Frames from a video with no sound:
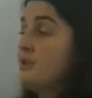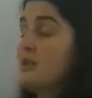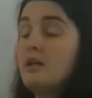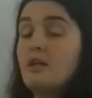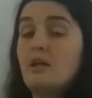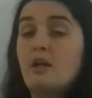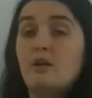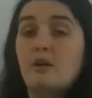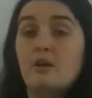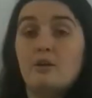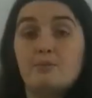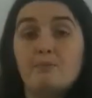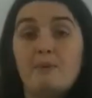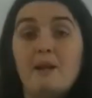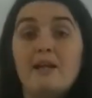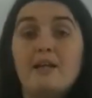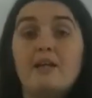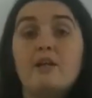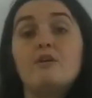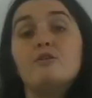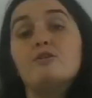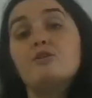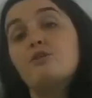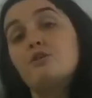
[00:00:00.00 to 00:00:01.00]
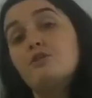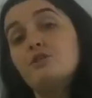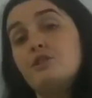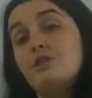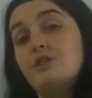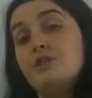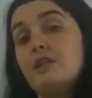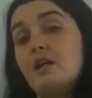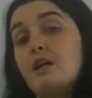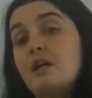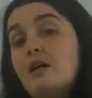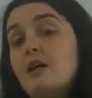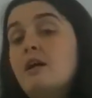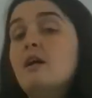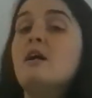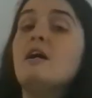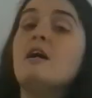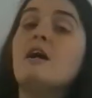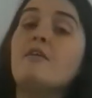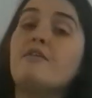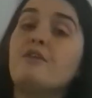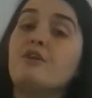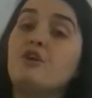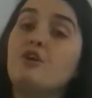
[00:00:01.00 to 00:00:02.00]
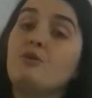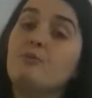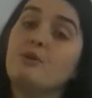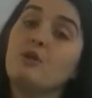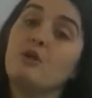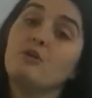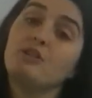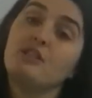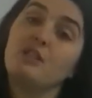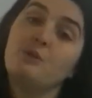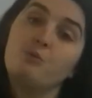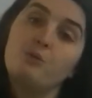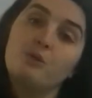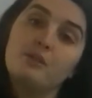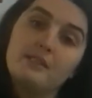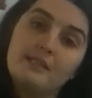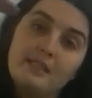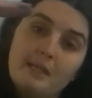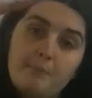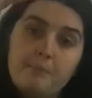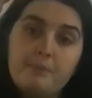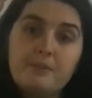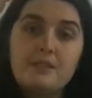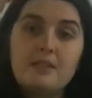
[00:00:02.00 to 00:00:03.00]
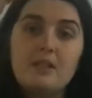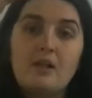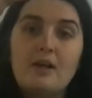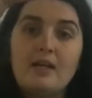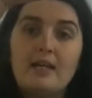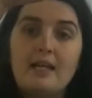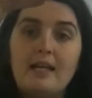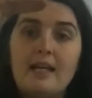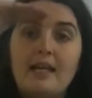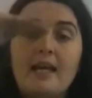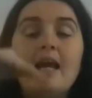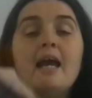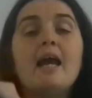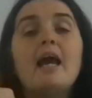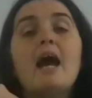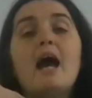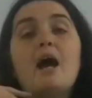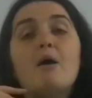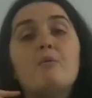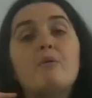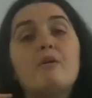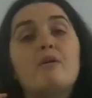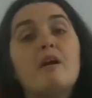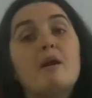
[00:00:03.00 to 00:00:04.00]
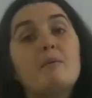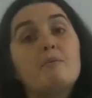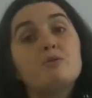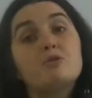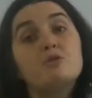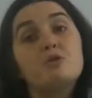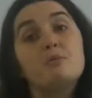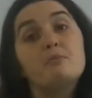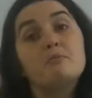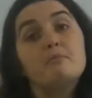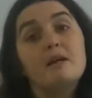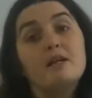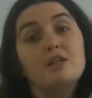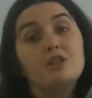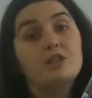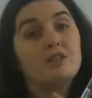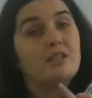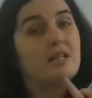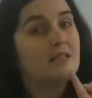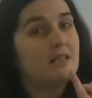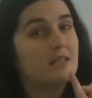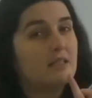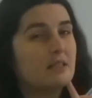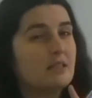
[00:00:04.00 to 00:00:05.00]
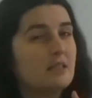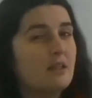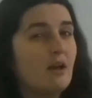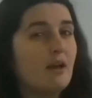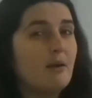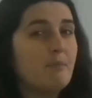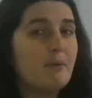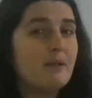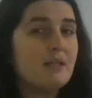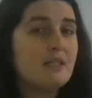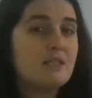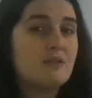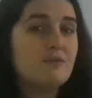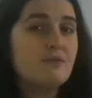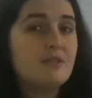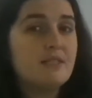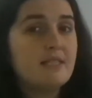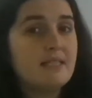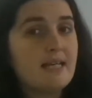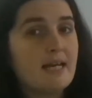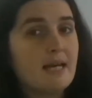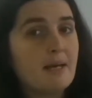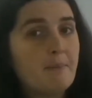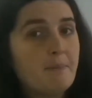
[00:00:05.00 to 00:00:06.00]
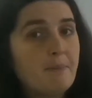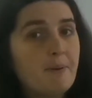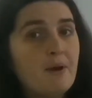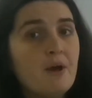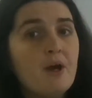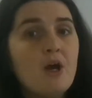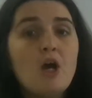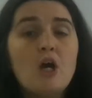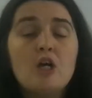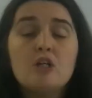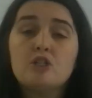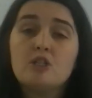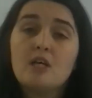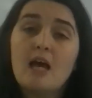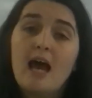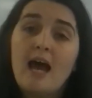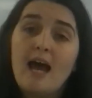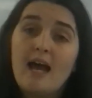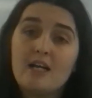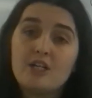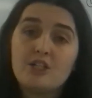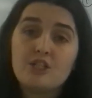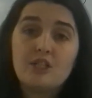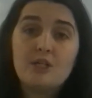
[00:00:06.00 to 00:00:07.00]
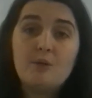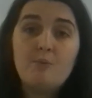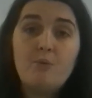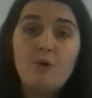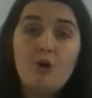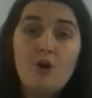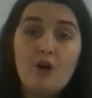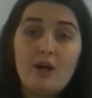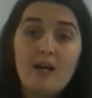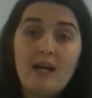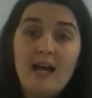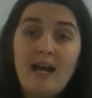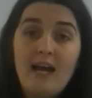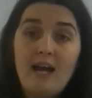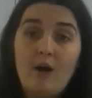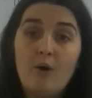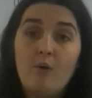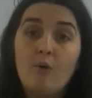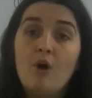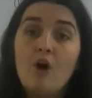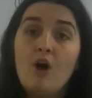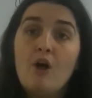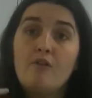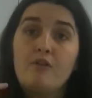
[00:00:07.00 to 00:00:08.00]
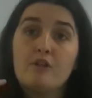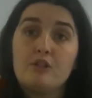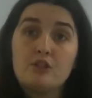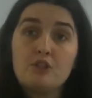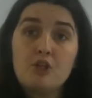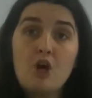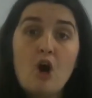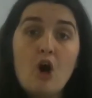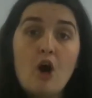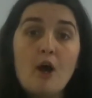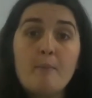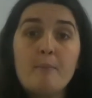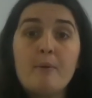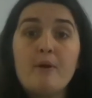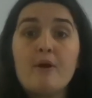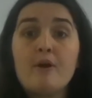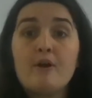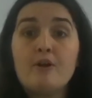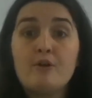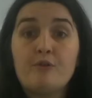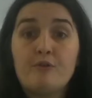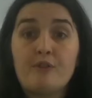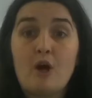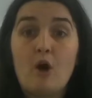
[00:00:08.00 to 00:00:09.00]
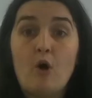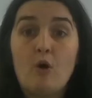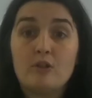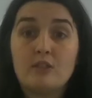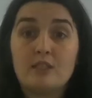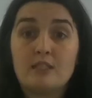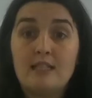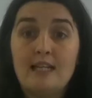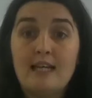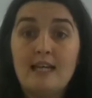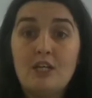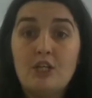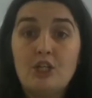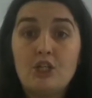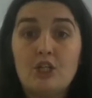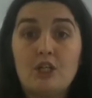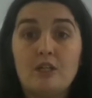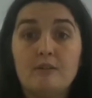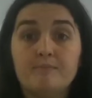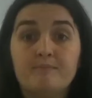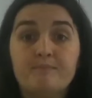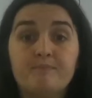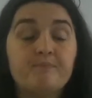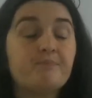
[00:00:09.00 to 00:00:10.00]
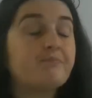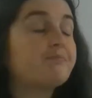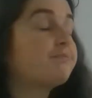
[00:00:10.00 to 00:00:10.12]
a planet goes across a star, the luminosity will dip slightly, and we're able to measure that slight bit of dip to actually work out the time period of that oscillation.